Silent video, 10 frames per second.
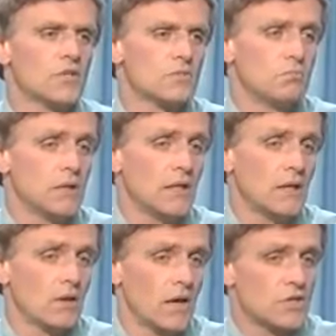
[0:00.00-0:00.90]
If the
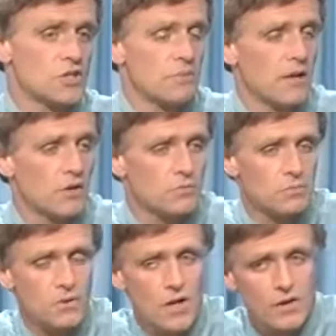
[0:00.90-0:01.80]
woman is bleeding a
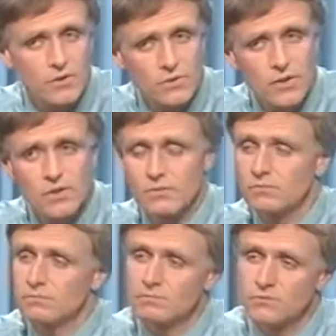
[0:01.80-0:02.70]
lot, she may hear from the
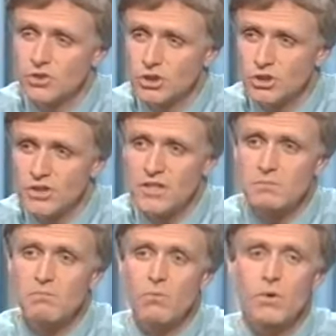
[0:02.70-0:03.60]
doctor that
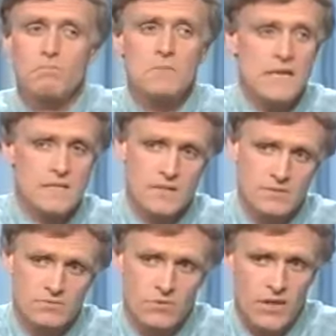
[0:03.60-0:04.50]
she should eat
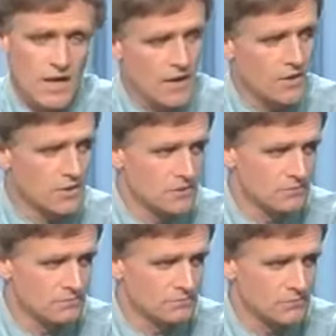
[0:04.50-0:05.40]
more meat
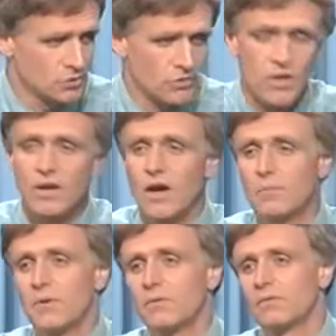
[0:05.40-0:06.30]
for the iron.
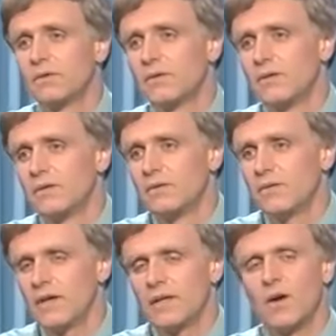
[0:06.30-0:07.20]
It's a very
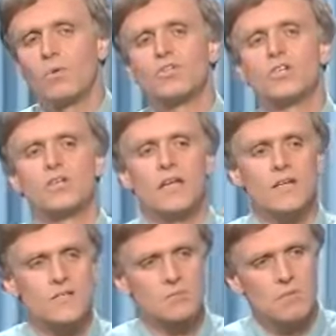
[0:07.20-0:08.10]
common thing.
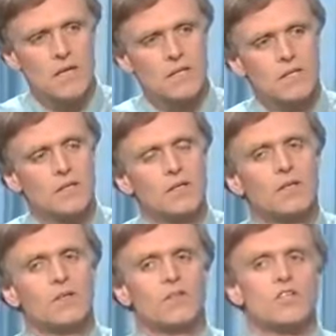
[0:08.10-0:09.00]
Now, when she eats the
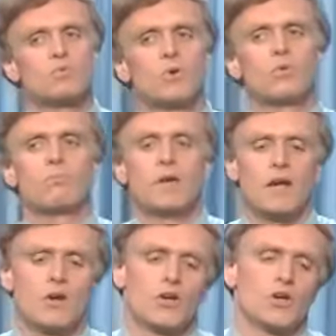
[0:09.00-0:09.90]
meat,
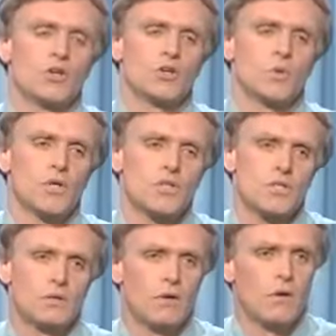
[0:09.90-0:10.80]
this will make
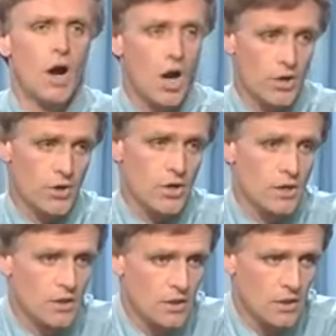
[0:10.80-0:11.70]
her uterus
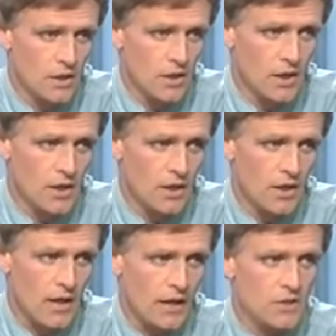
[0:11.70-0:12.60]
harder,
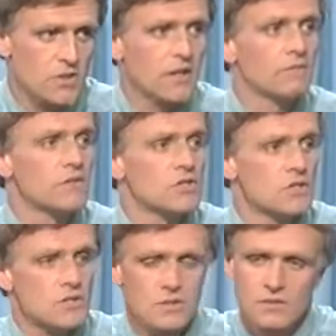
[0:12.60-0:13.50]

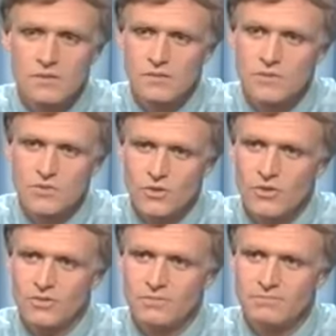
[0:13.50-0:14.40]
and it's like a vicious
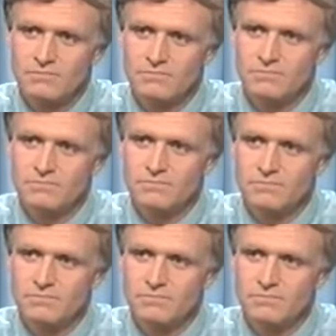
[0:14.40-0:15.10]
circle